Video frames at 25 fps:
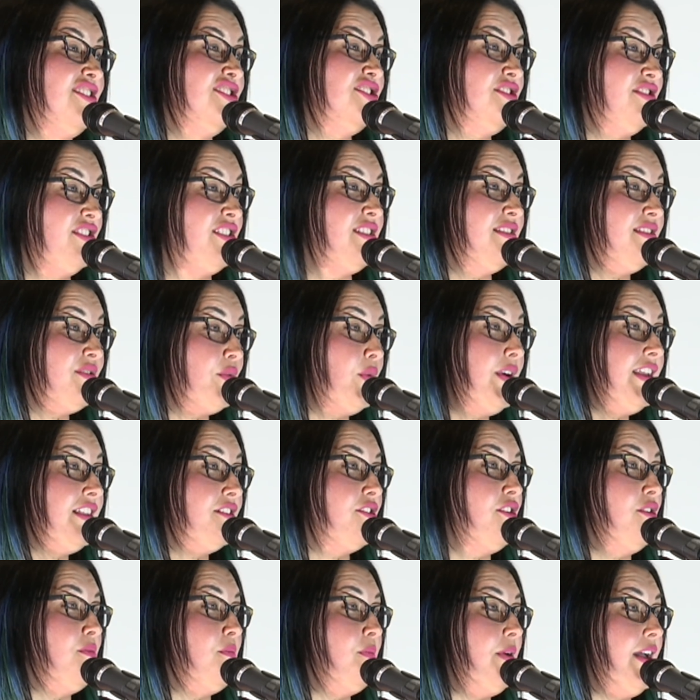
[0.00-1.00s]
in the, the
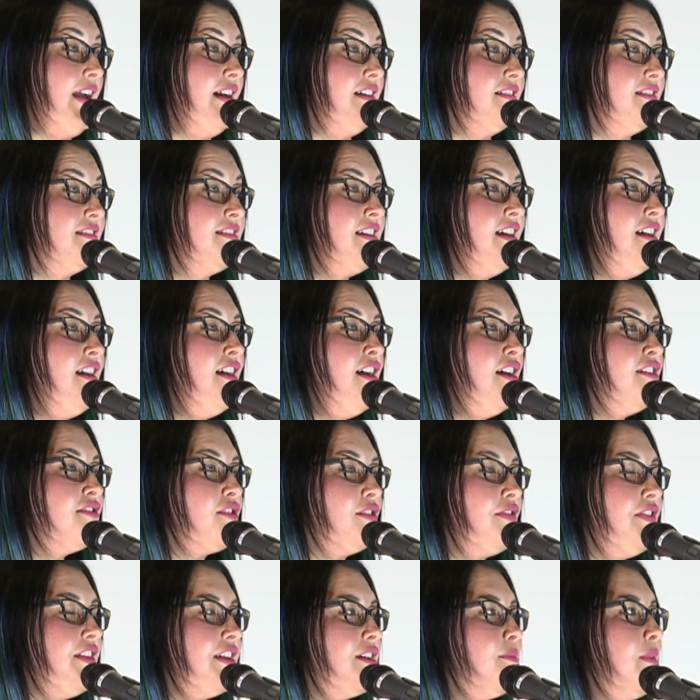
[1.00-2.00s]
sweet compounds.
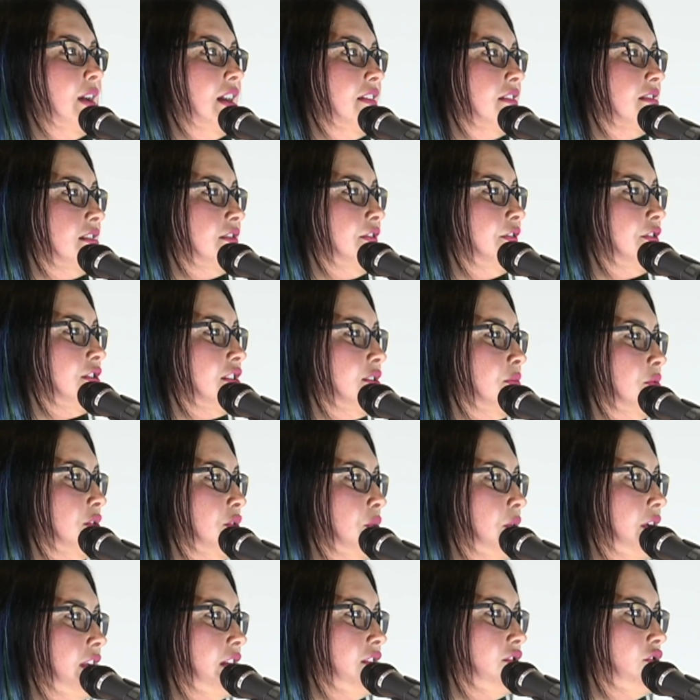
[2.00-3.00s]
So think about the difference
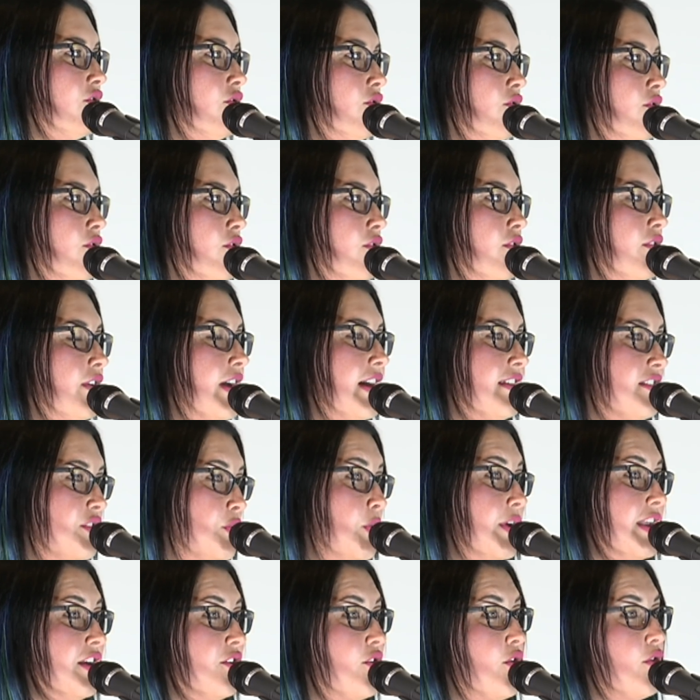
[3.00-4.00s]
between your uh,
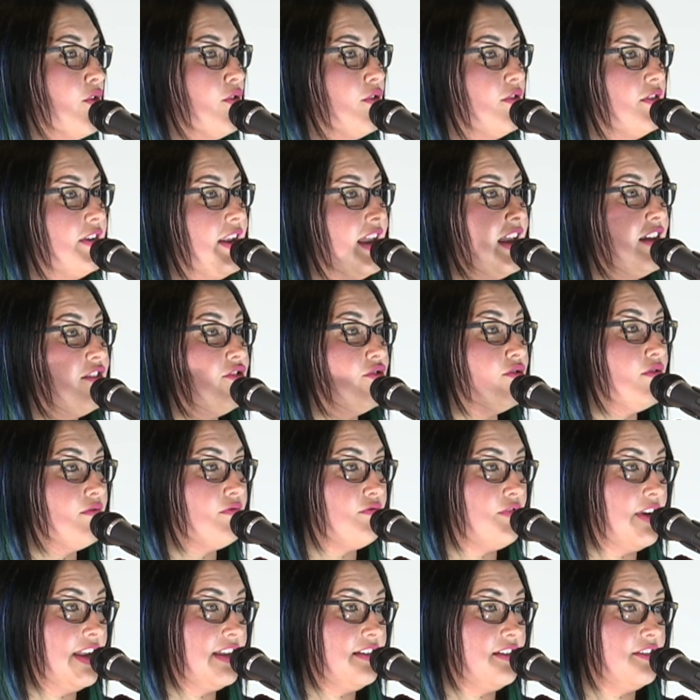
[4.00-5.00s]
sweet corn and
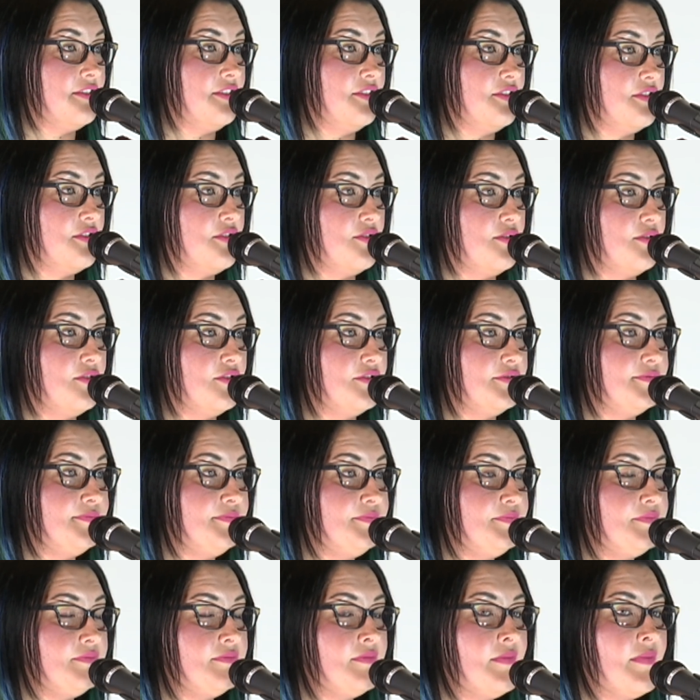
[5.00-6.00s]
your regular corn.
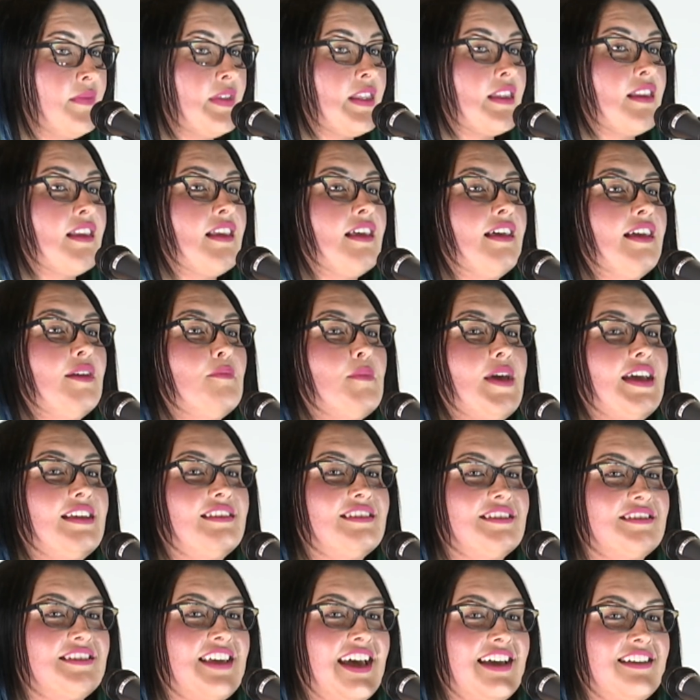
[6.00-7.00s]

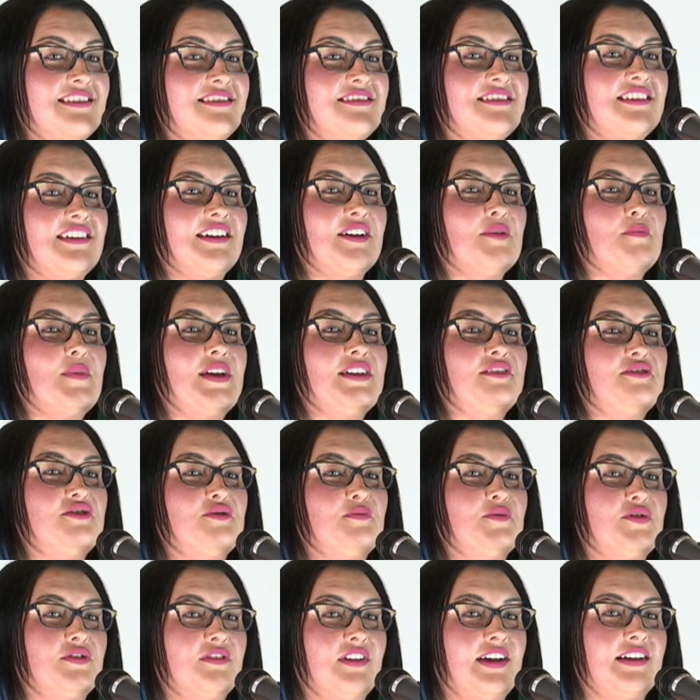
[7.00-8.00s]
Makes it tastier, makes
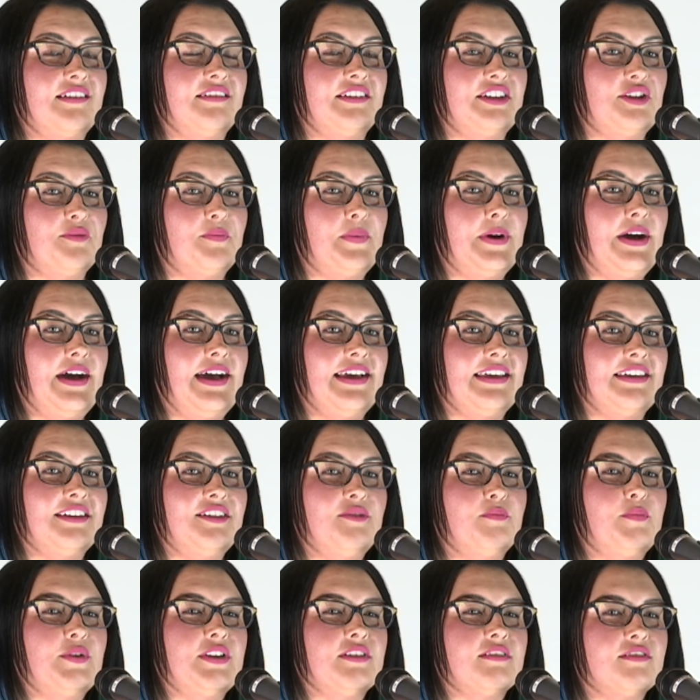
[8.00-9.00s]
you more likely to buy
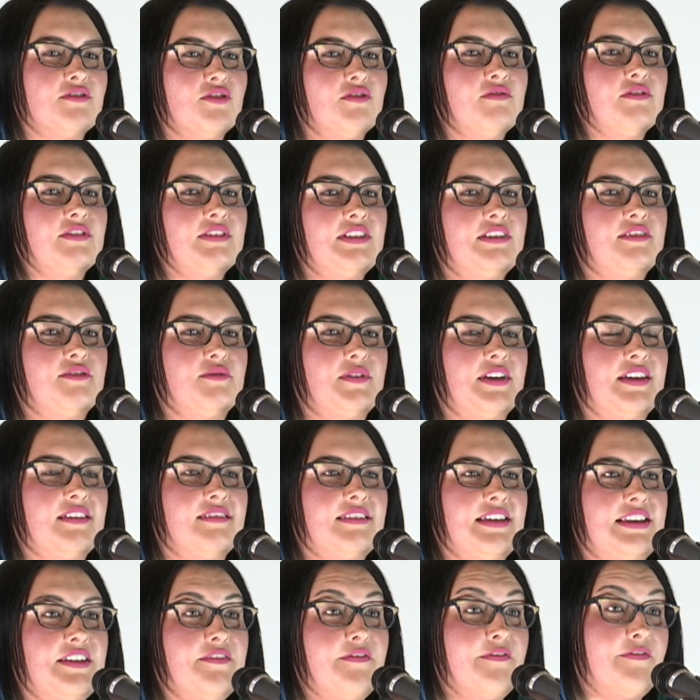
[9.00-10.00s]
it, but it's not really doing
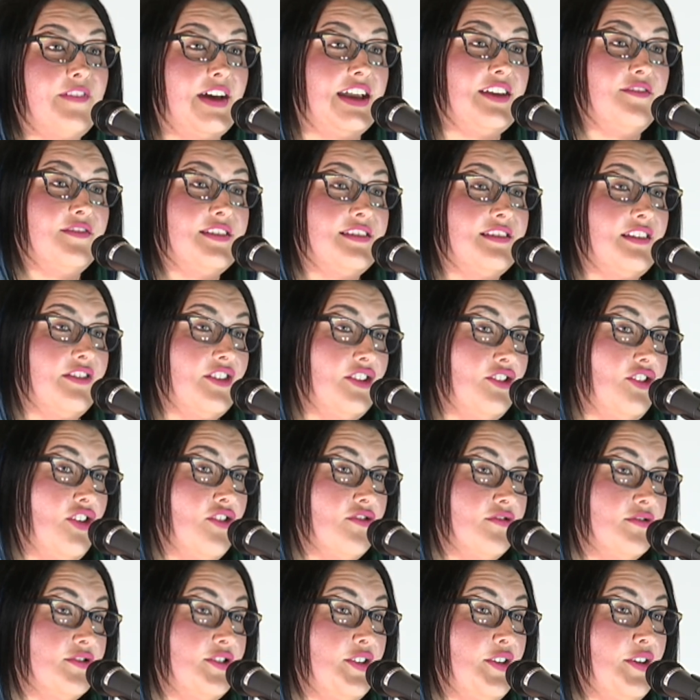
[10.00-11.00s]
us any favours in the
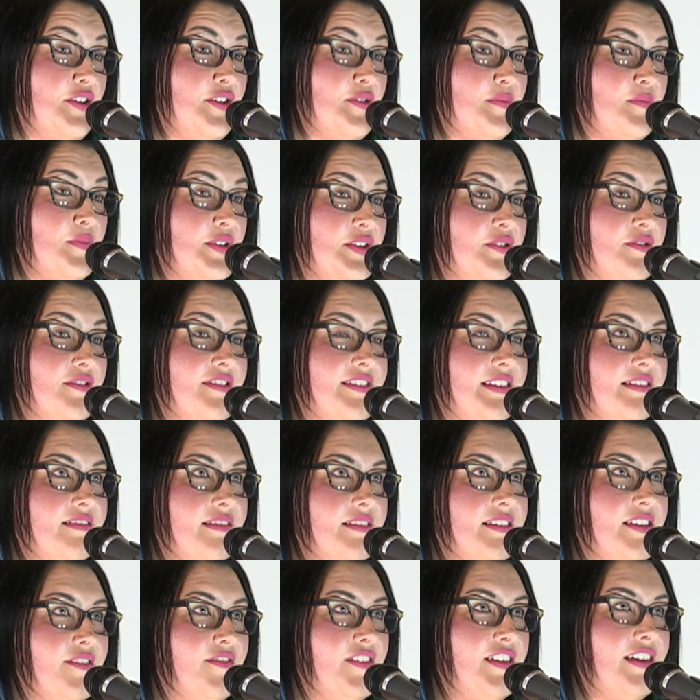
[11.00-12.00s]
long term because
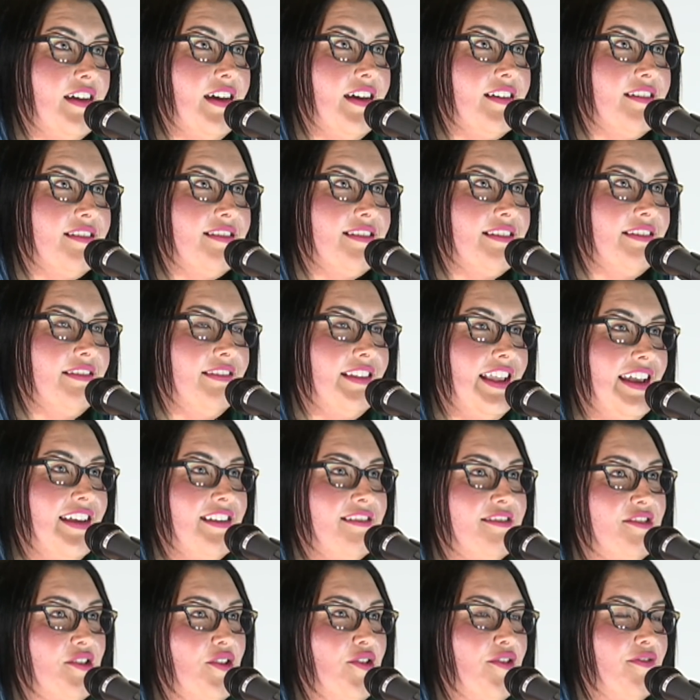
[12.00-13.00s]
it's giving us
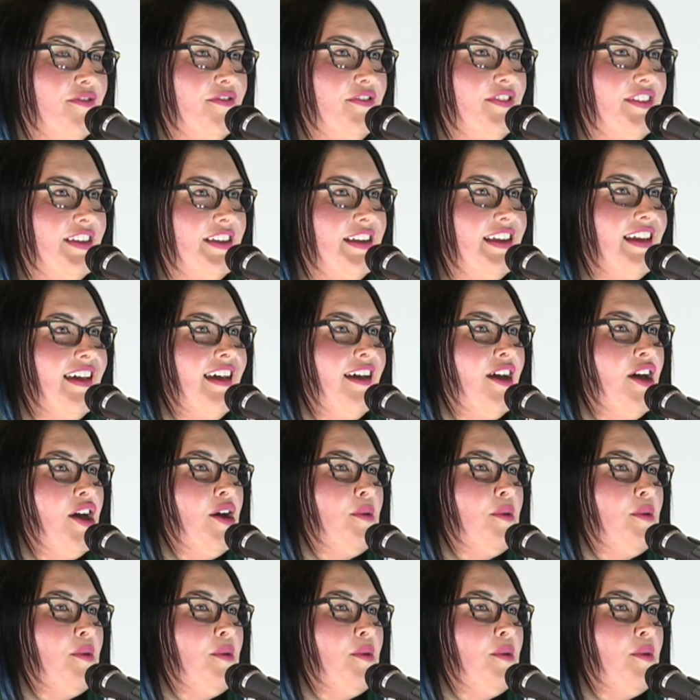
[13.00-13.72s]
less of the